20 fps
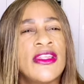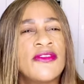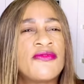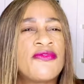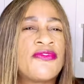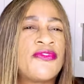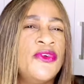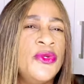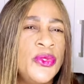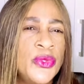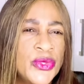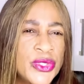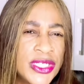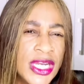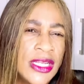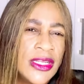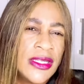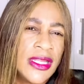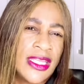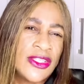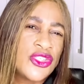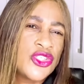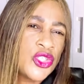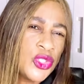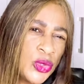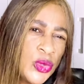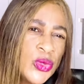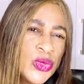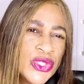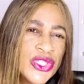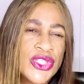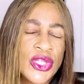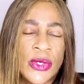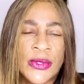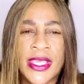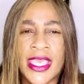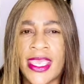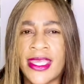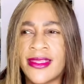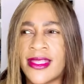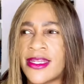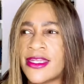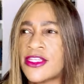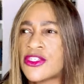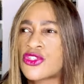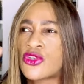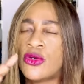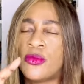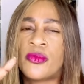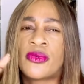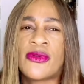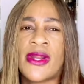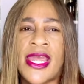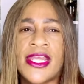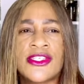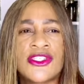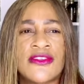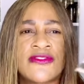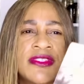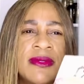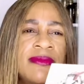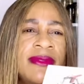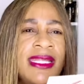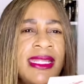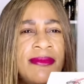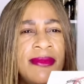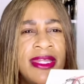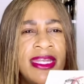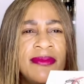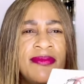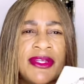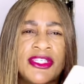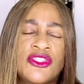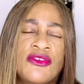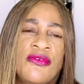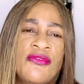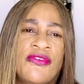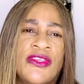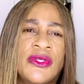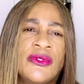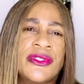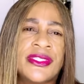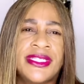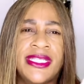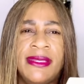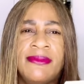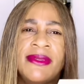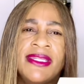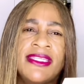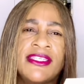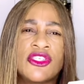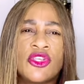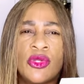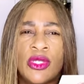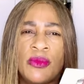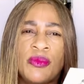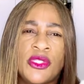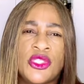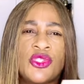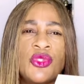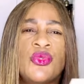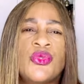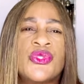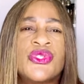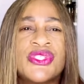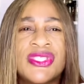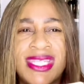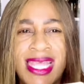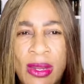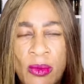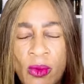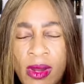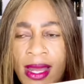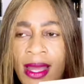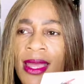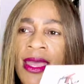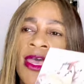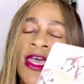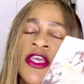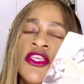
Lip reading: fruit, a juice, okay, that is comprised of some lemon, but you feel the lemon is going to be too sour,